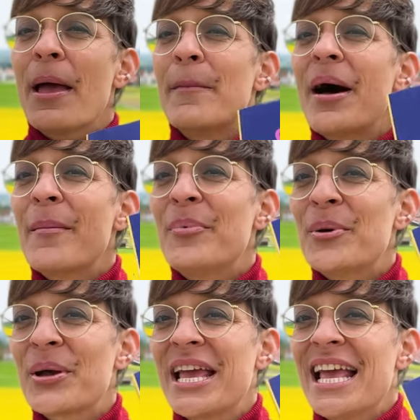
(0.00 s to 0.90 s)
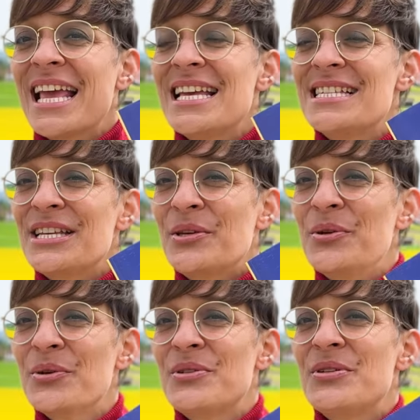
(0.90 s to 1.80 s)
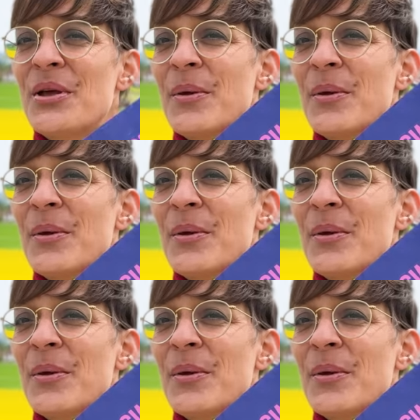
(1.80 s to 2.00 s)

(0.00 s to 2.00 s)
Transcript: my book is a good